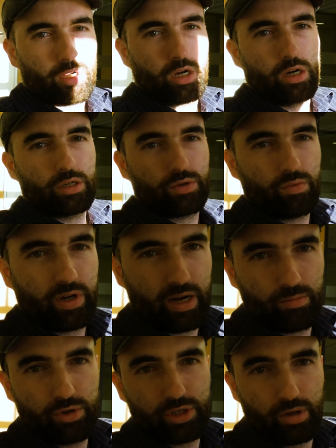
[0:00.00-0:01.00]
Castle
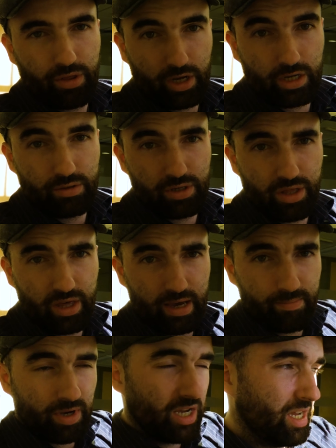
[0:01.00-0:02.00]
cameras. So thank you to
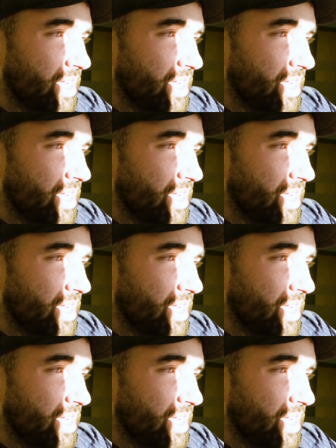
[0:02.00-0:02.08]
them.